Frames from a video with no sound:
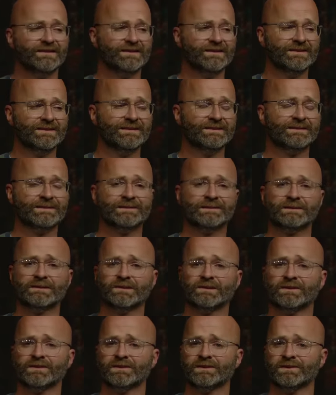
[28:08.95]

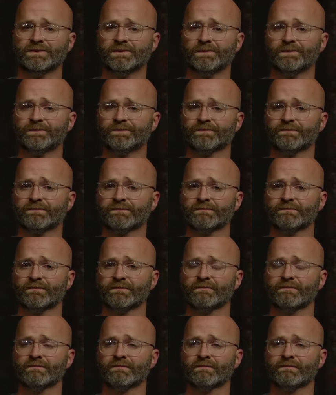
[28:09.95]
[no speech]